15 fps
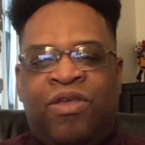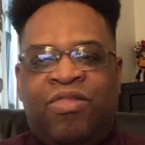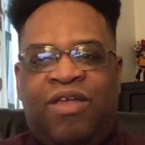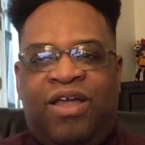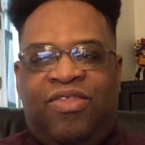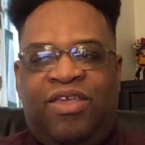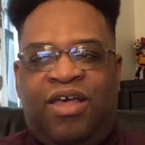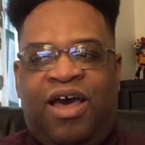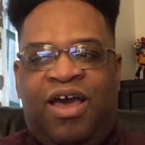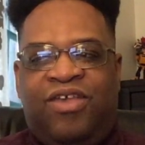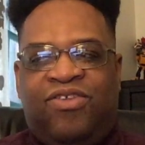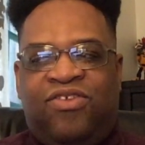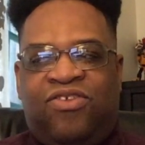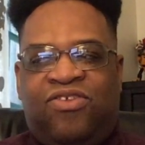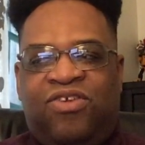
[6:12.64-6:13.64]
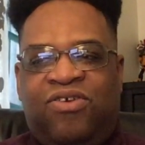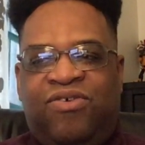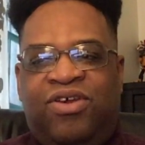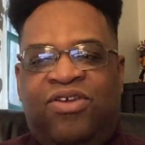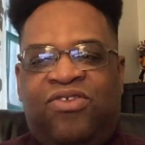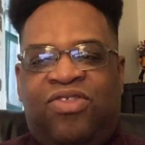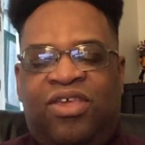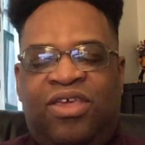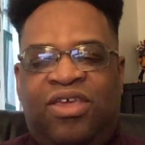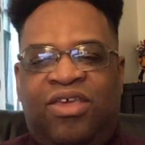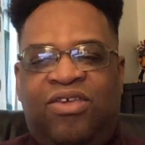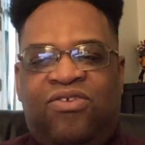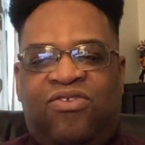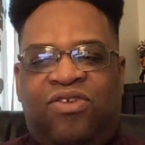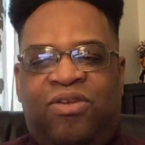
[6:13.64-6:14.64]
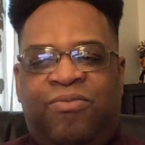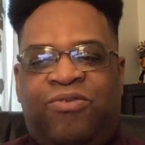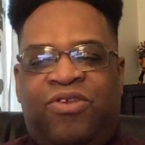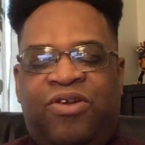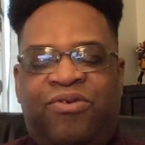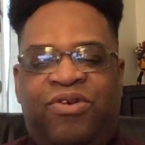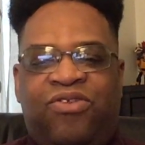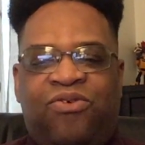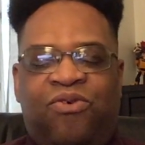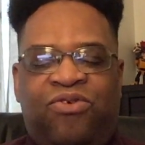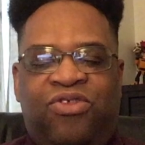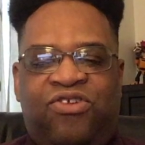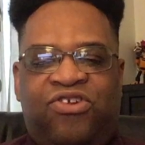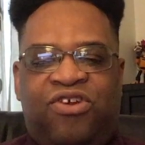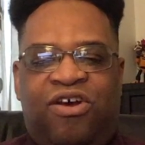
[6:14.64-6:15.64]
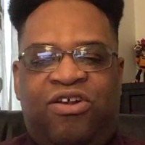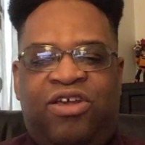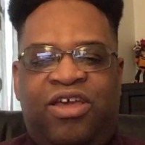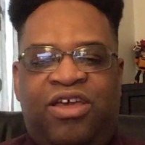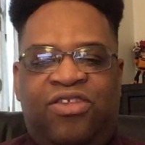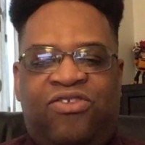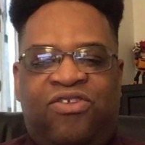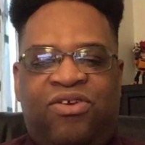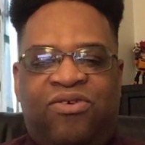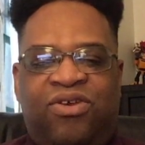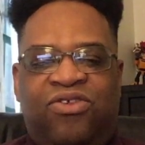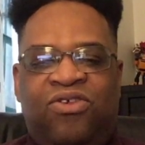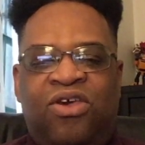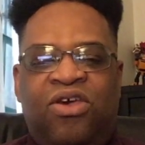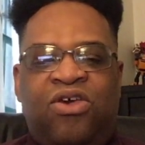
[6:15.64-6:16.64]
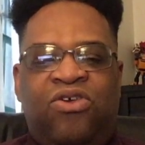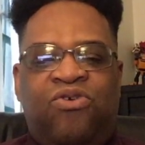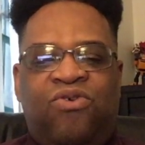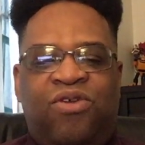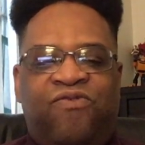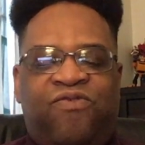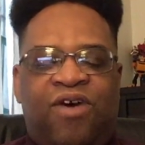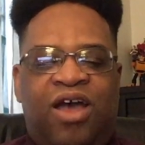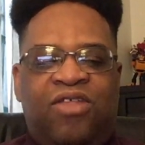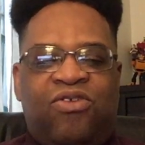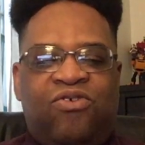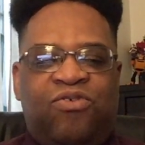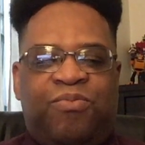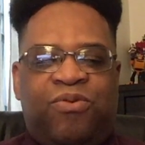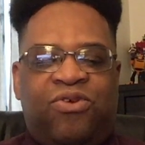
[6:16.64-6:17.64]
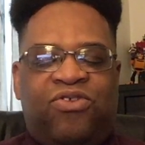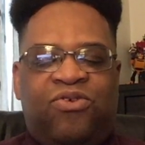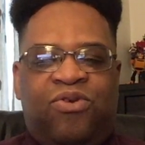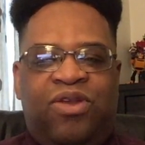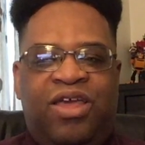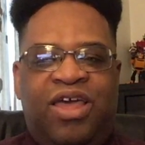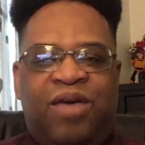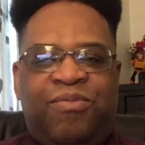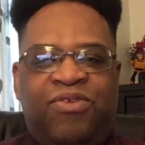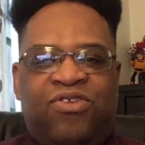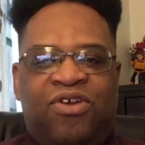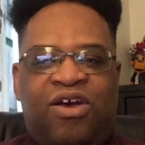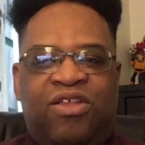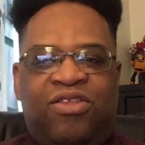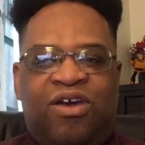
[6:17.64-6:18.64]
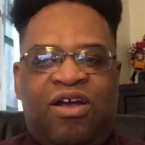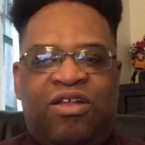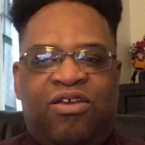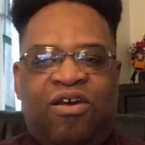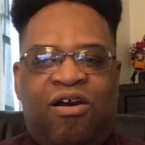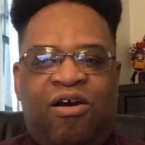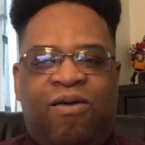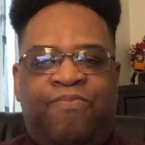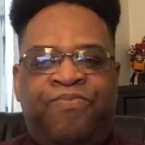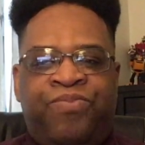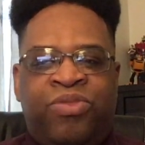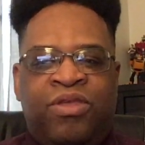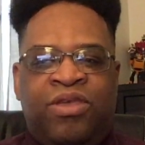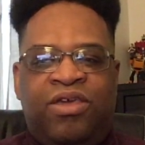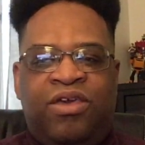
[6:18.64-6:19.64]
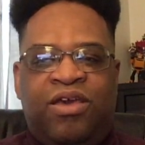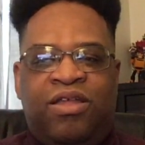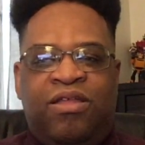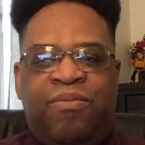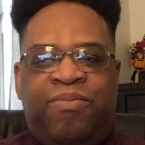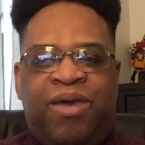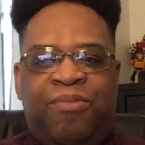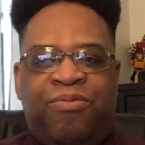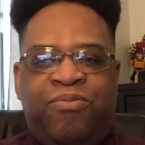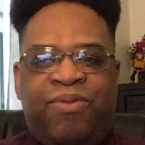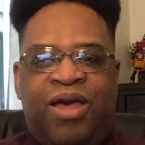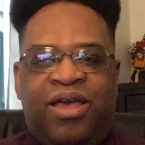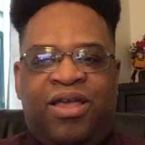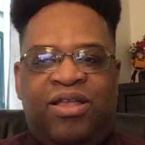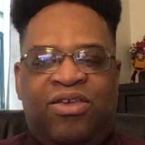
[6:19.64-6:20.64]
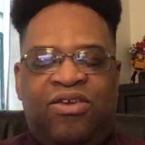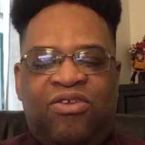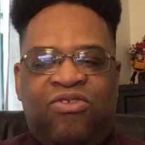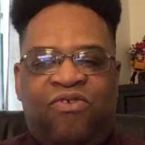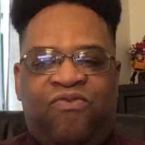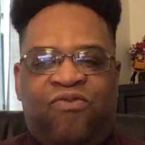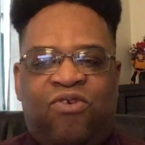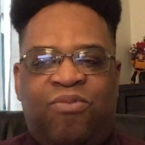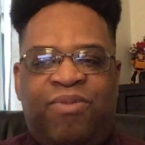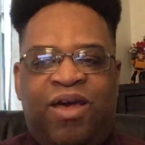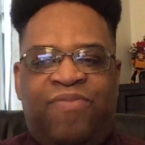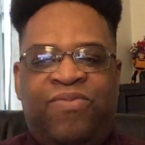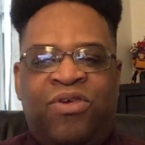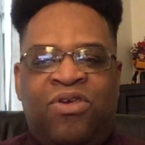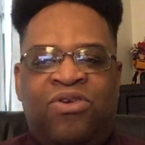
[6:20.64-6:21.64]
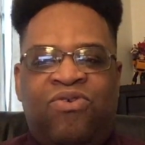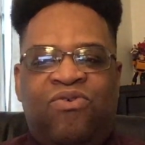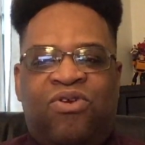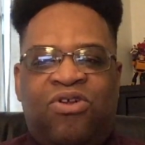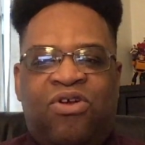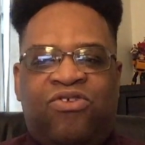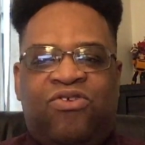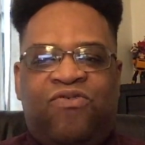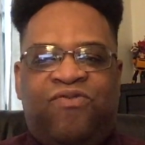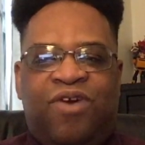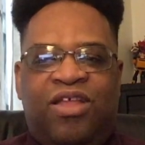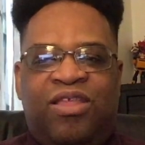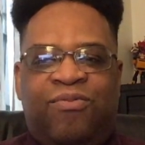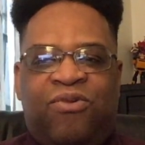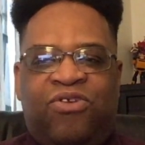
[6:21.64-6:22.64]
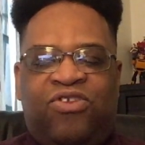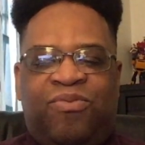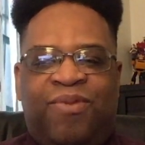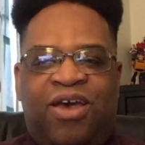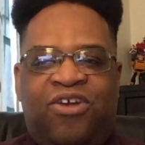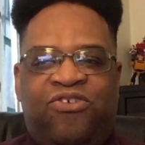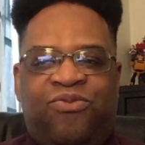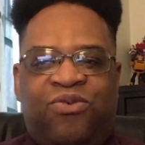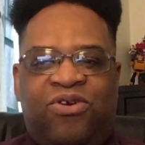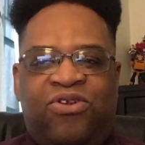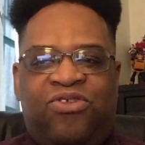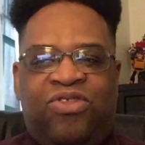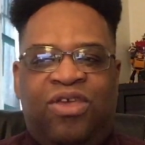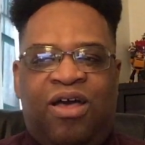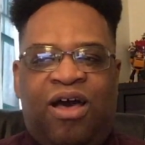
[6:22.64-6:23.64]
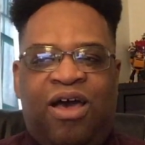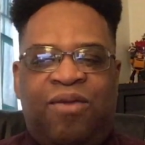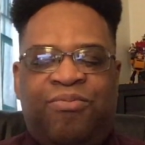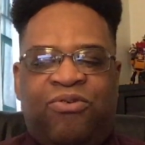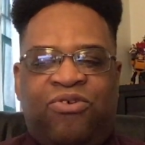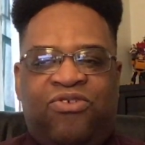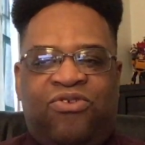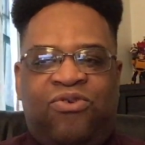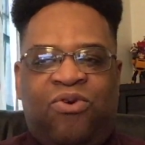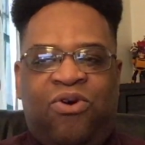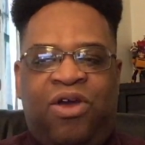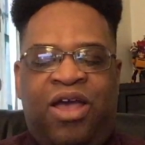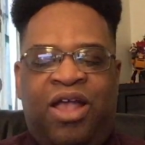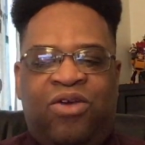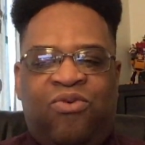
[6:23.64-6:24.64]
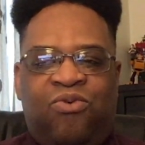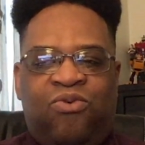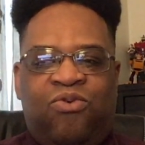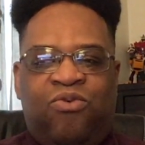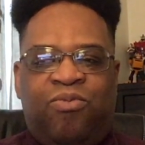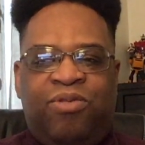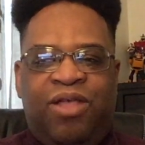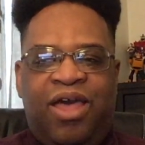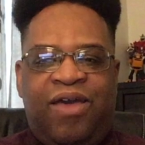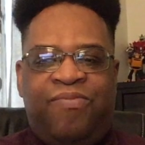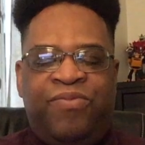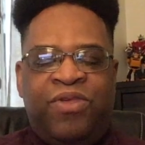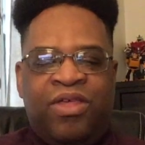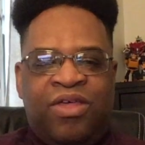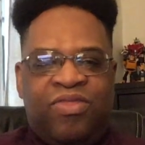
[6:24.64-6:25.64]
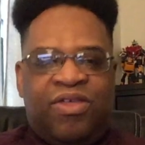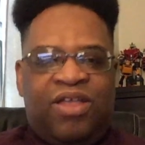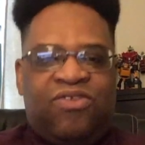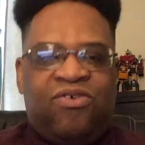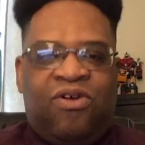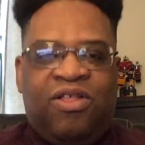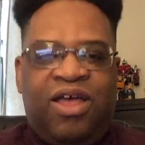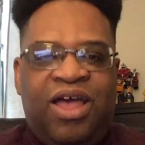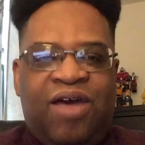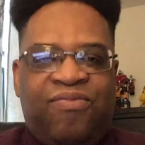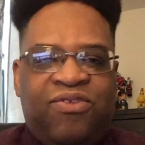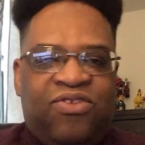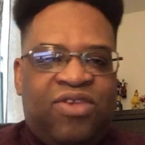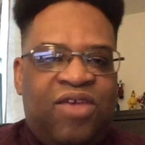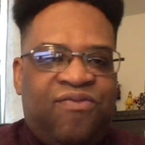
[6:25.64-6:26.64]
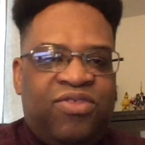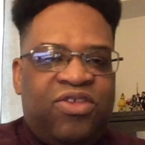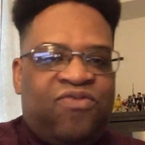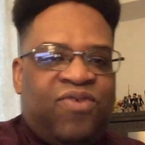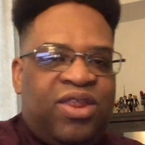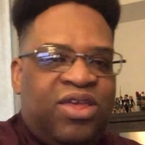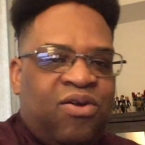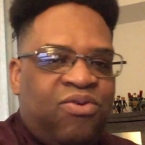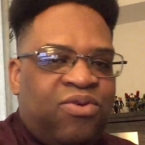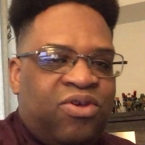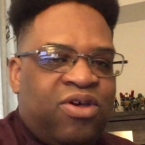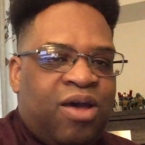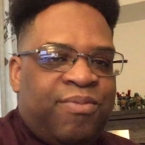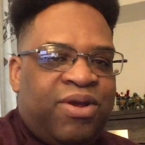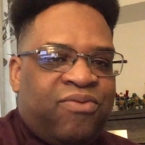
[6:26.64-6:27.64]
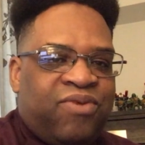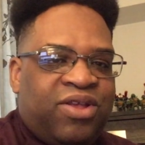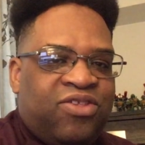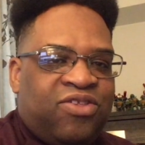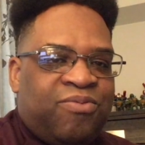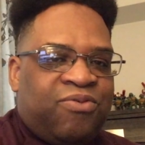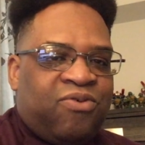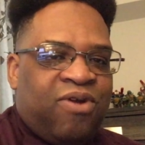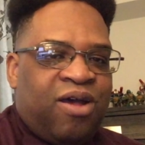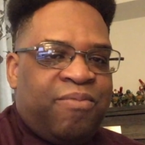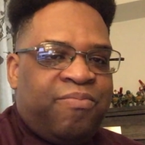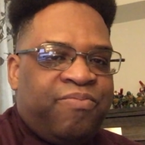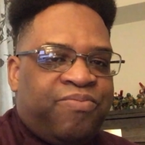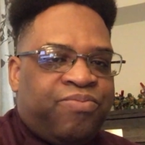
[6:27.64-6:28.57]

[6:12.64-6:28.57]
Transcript: like the ISIS series, the e series, or the John Haynes series, you can find those books on Amazon.com in paperback and Kindle format. You can also find them on Smashwords, the iBookstore, and Google Play. That's all I have to say for this video. You can comment, rate, and subscribe.